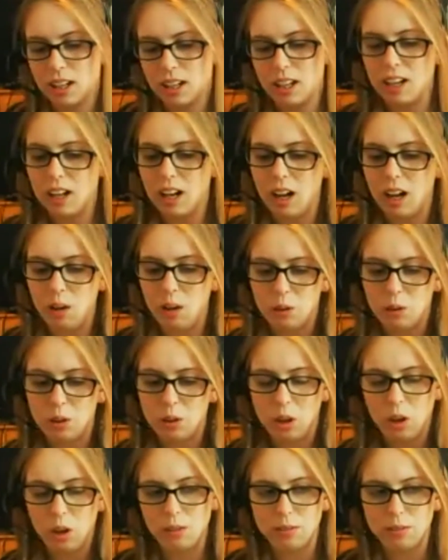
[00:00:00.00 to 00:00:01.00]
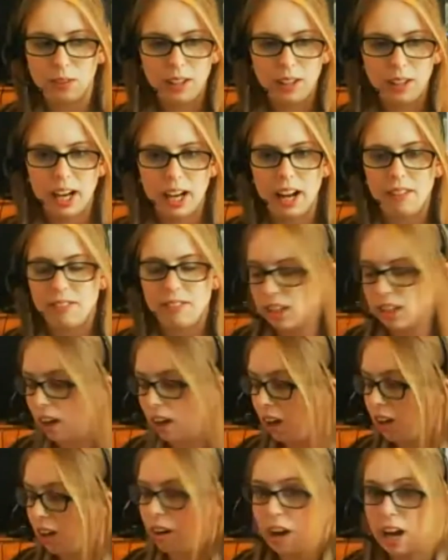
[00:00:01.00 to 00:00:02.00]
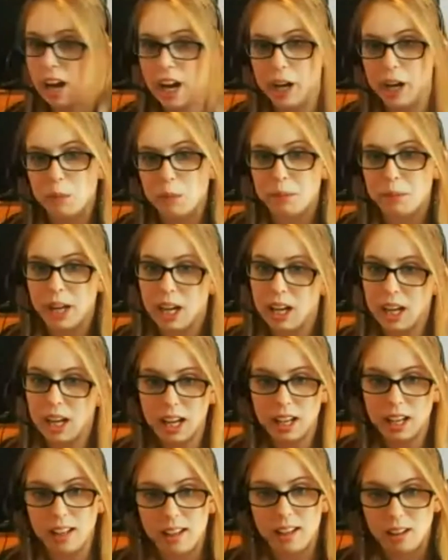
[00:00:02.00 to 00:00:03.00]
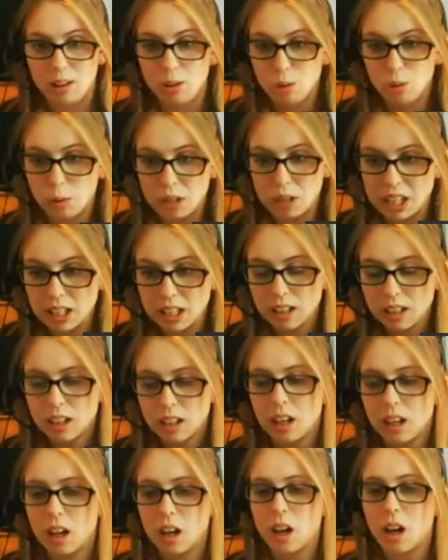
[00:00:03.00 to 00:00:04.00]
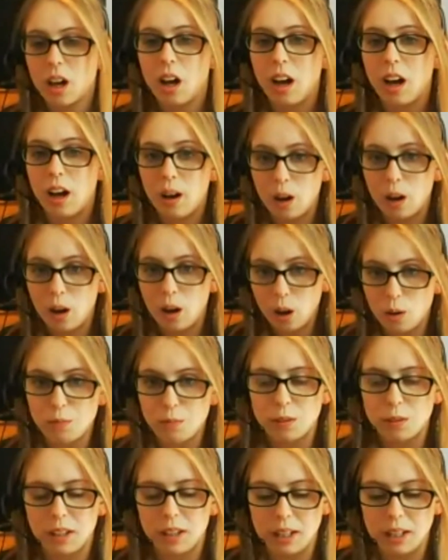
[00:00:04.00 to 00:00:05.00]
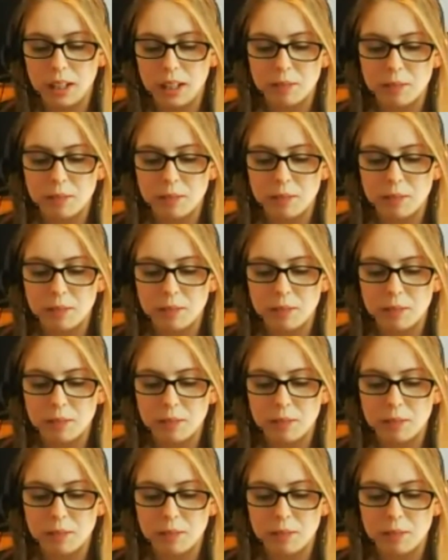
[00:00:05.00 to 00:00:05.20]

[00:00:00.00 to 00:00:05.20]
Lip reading: and I will hopefully have the other item by the end of this week. Hopefully.